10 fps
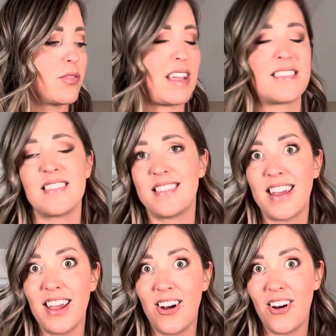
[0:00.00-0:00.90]
They
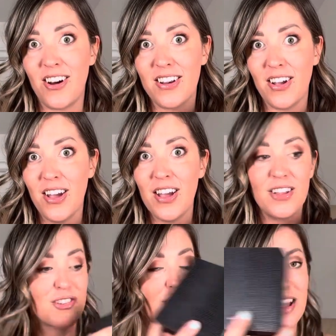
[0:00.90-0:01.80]
stay on
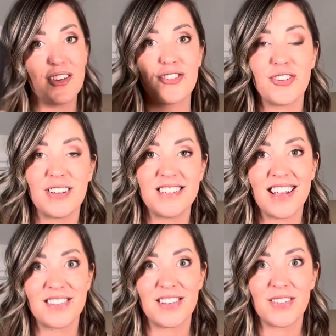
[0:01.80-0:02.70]
tried, true, and
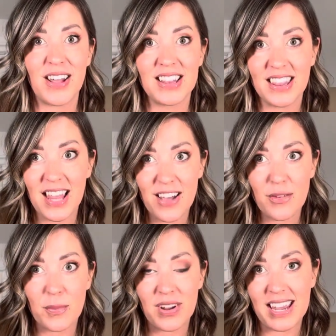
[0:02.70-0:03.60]
tested, so I
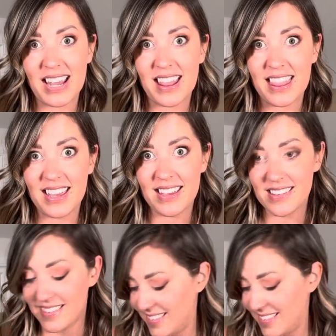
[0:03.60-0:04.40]
love bringing these.